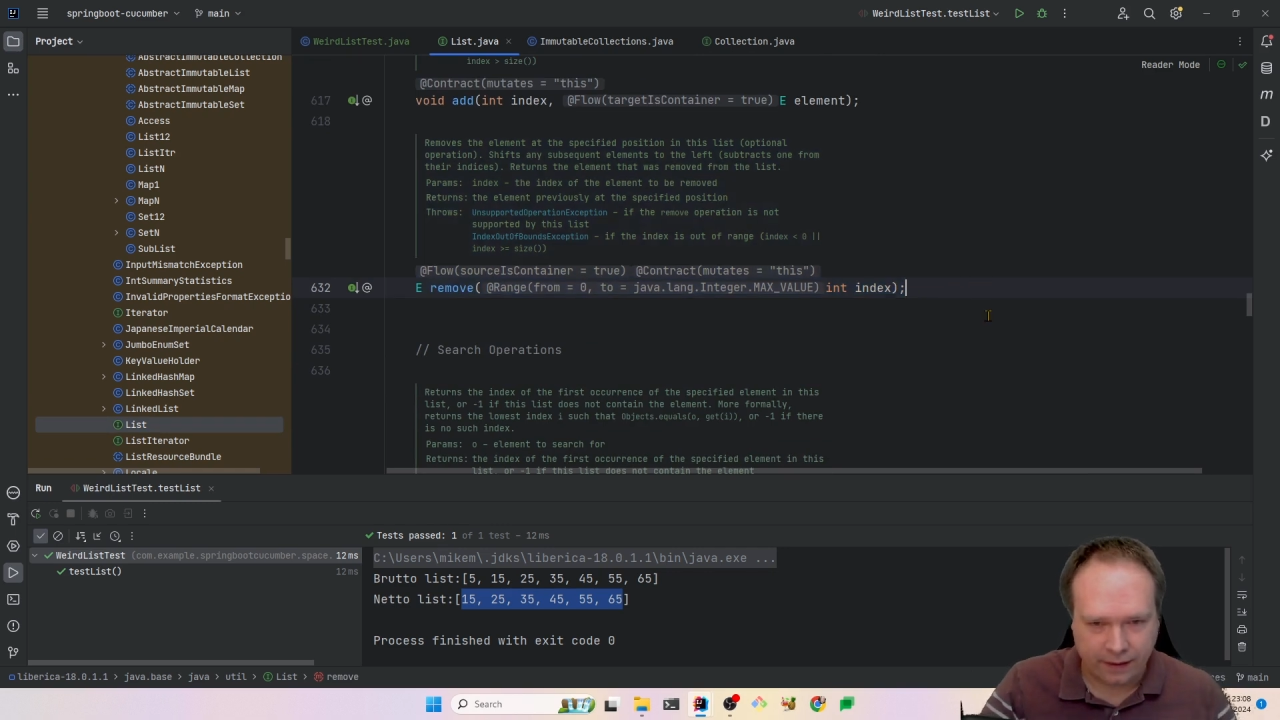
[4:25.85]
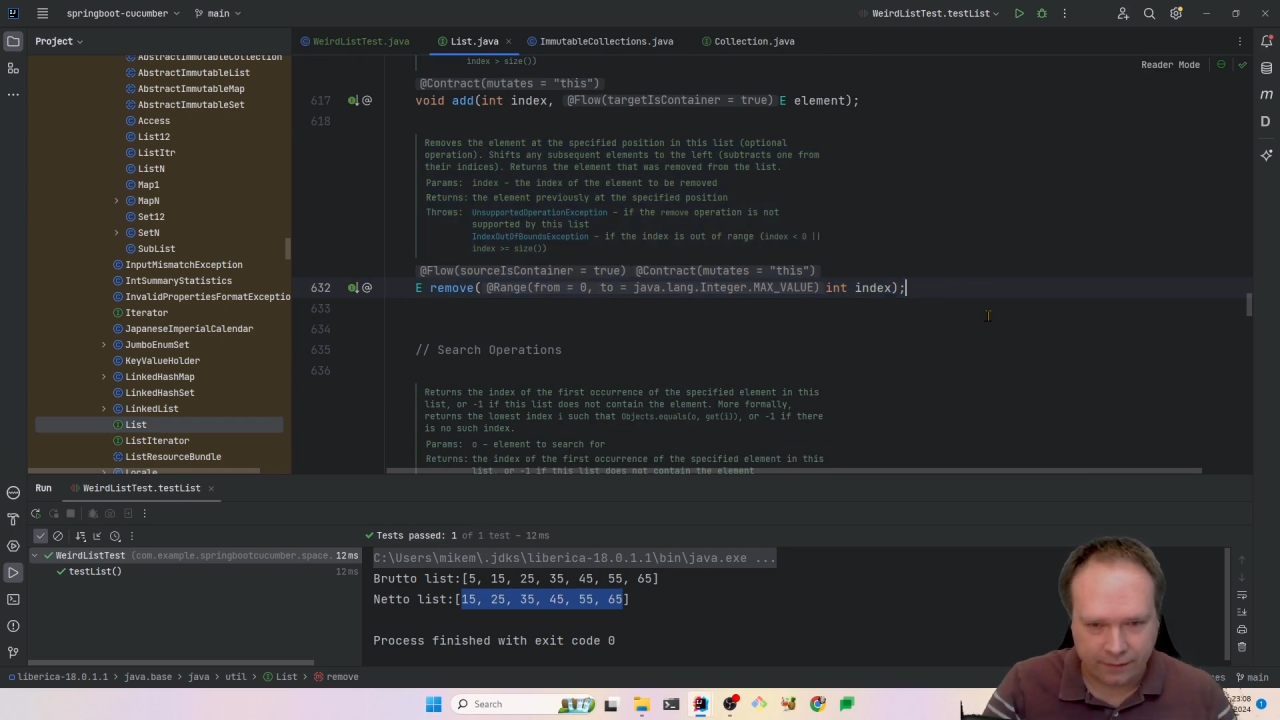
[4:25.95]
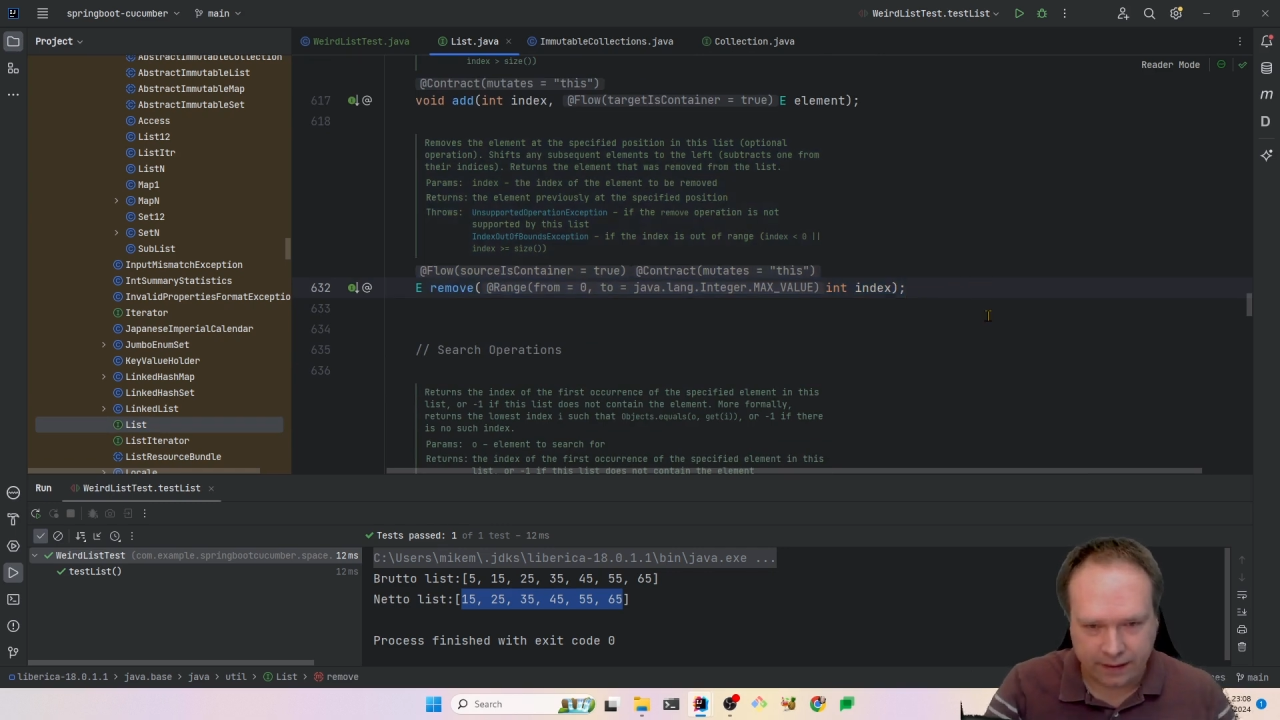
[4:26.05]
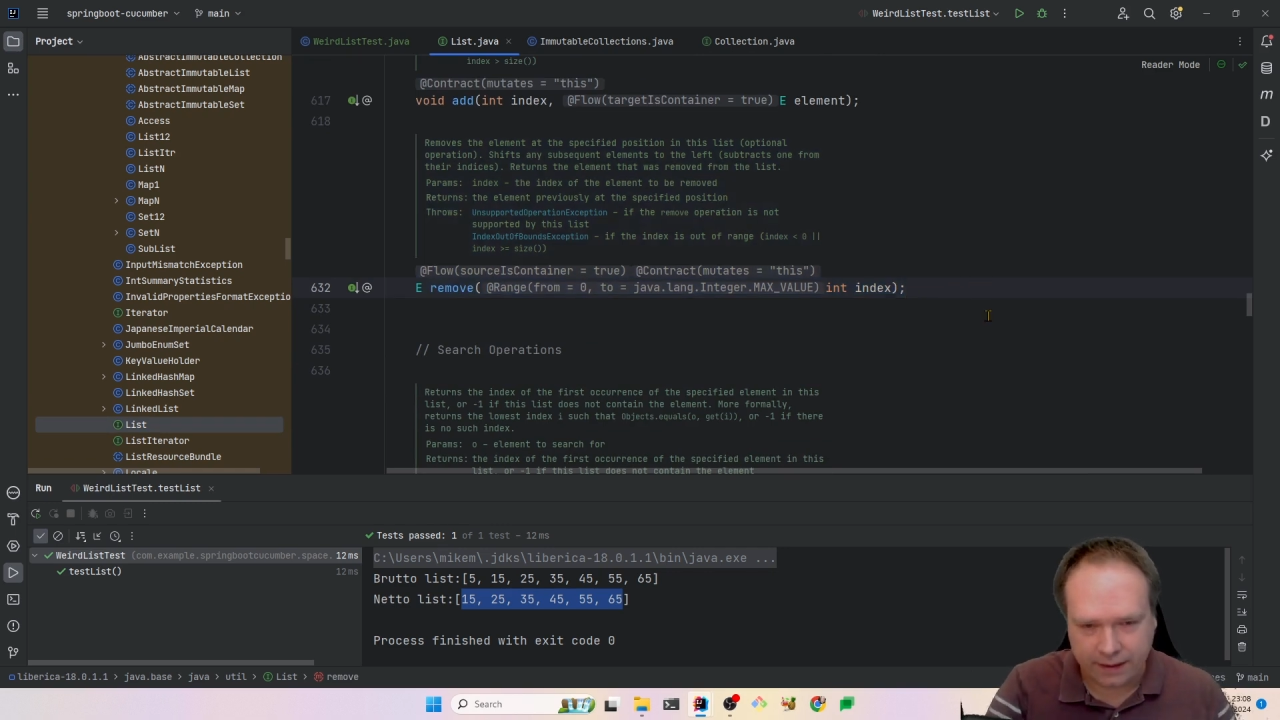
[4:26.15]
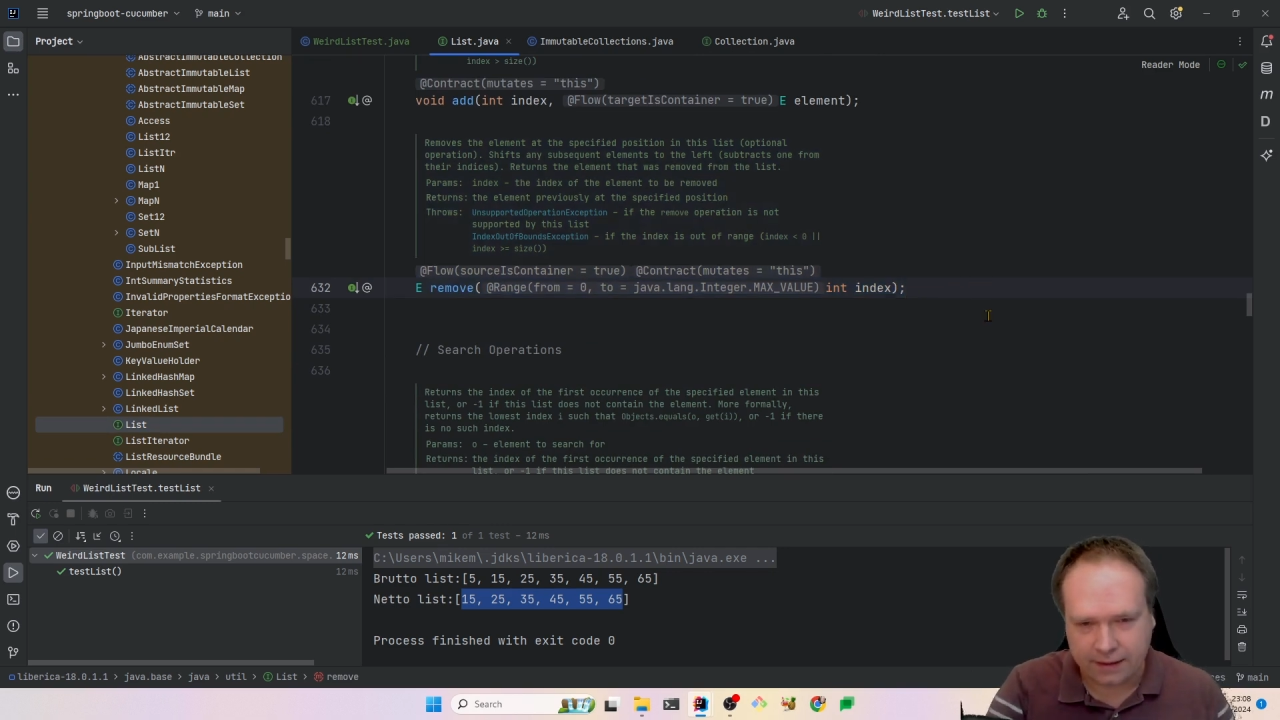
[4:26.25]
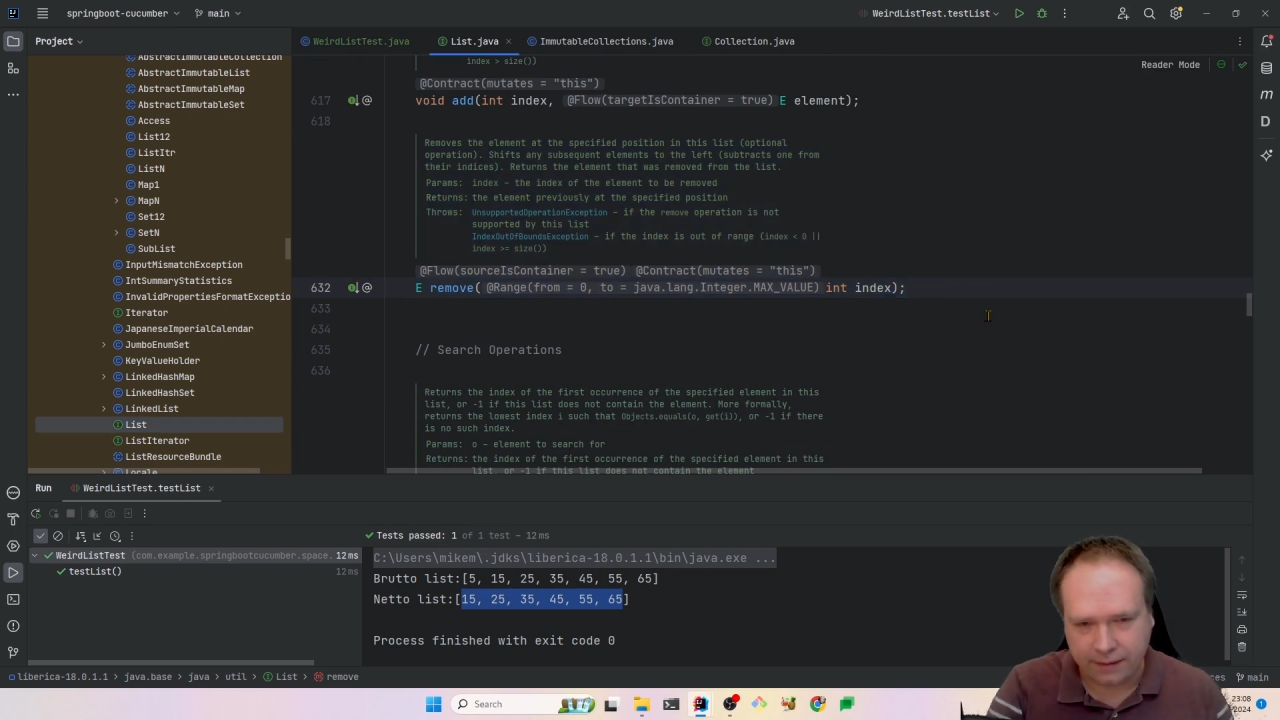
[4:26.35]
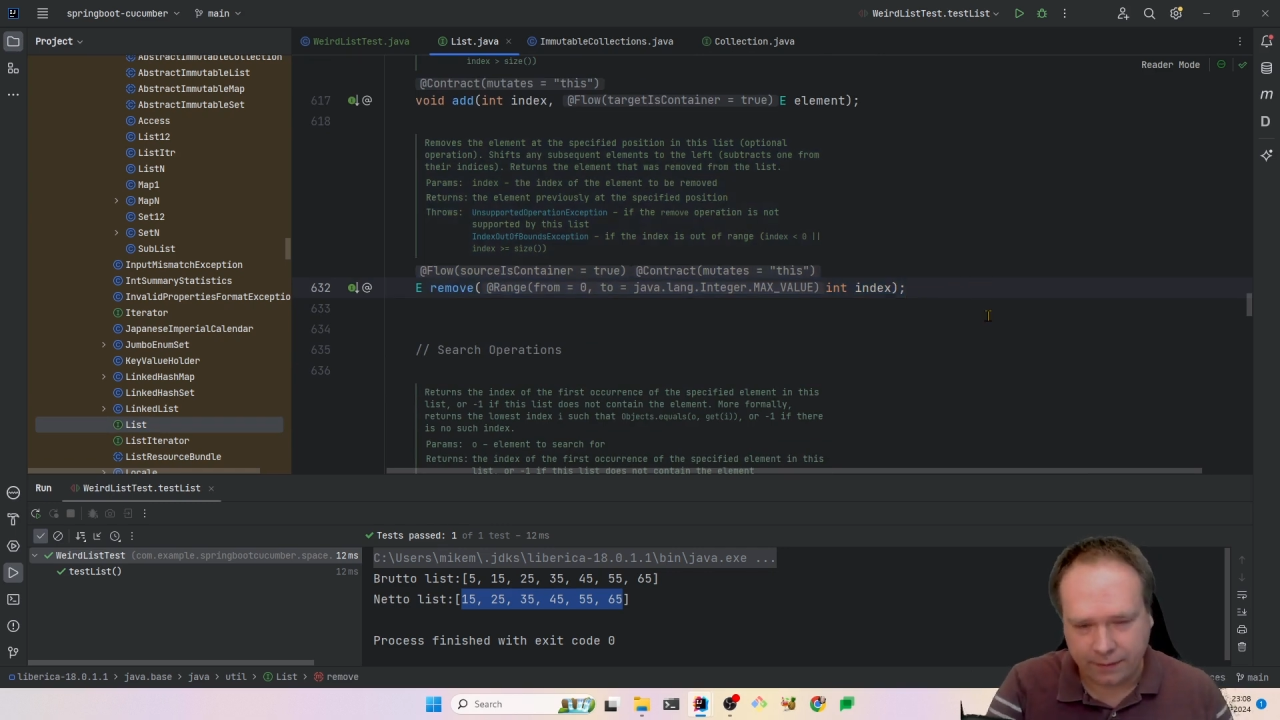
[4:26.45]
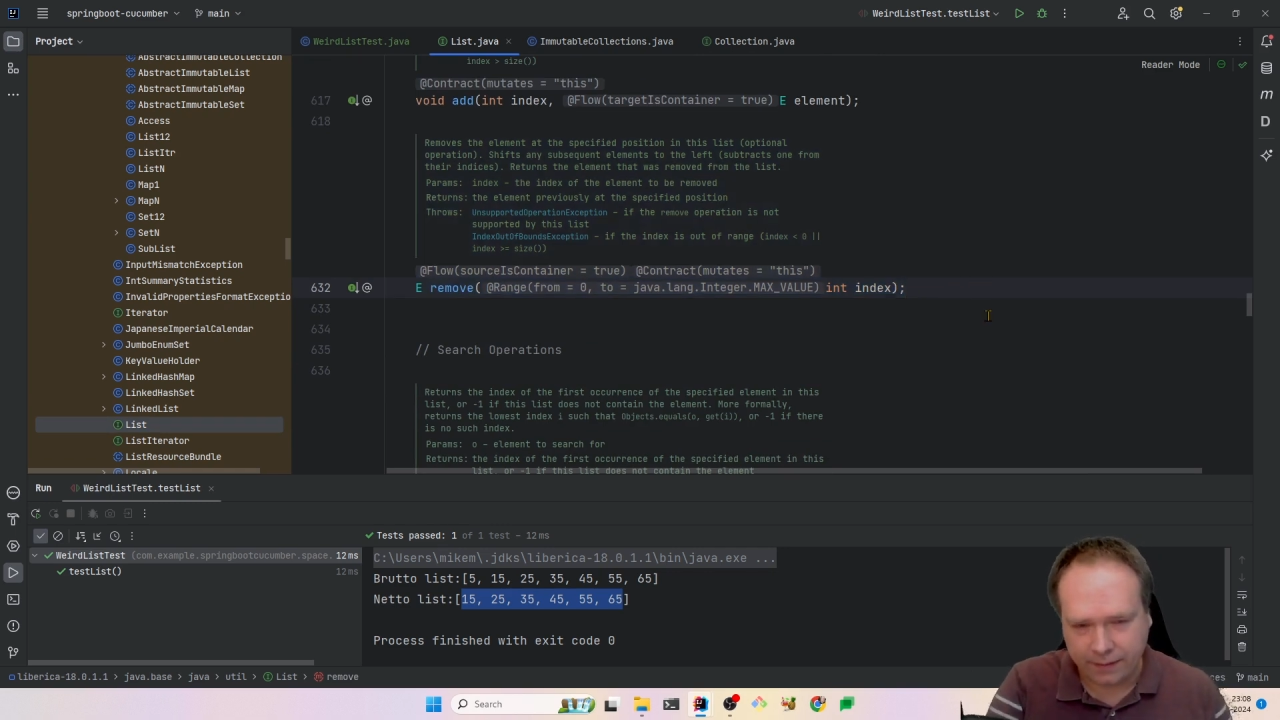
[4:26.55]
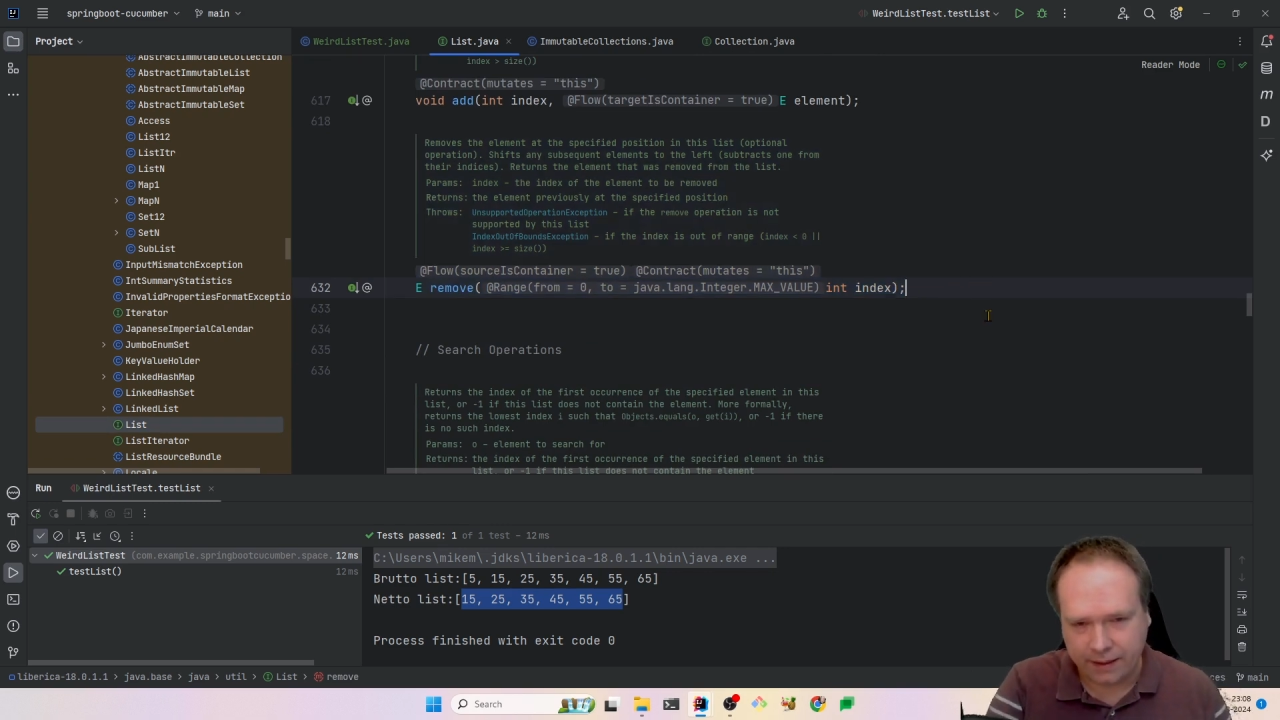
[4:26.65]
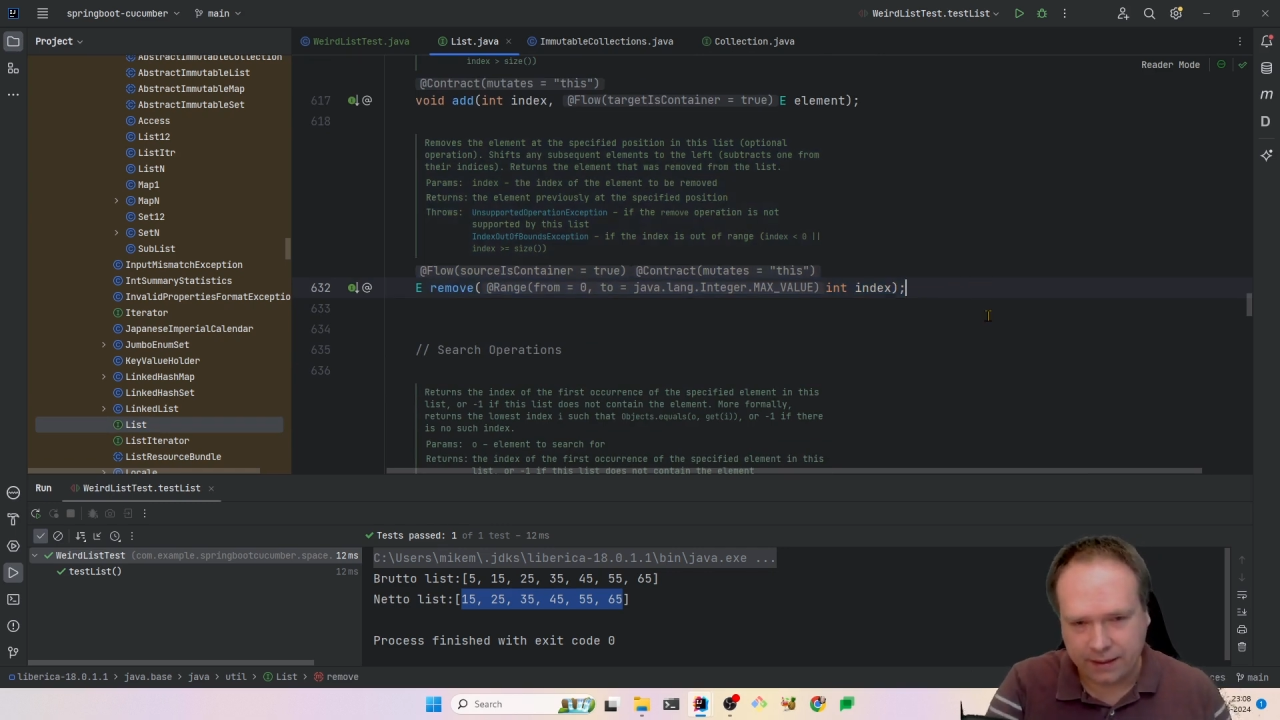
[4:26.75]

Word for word: for the list, and we